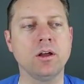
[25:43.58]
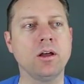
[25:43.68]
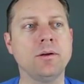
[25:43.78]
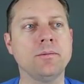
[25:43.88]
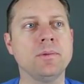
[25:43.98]

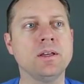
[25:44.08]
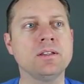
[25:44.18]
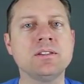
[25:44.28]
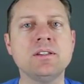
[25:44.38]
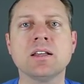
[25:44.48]
Um,
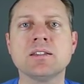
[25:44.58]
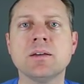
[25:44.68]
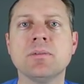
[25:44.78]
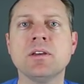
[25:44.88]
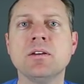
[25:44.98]
it's not
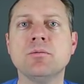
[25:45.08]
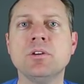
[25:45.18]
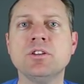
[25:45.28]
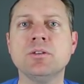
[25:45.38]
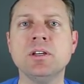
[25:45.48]
something that
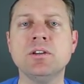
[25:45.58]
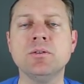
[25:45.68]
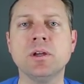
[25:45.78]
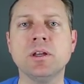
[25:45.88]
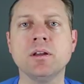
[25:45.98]
we should be
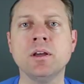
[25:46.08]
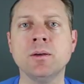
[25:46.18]
doing